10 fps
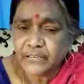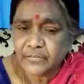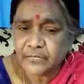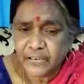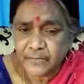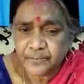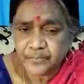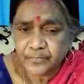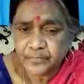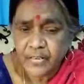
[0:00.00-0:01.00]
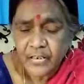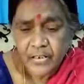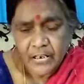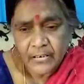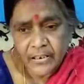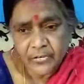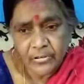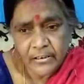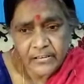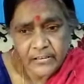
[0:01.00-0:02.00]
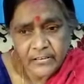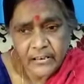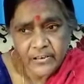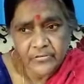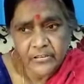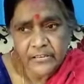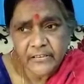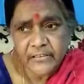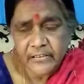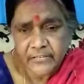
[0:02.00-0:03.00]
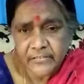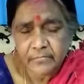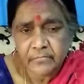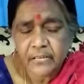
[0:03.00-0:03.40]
pathway. Glycolate and glycolate is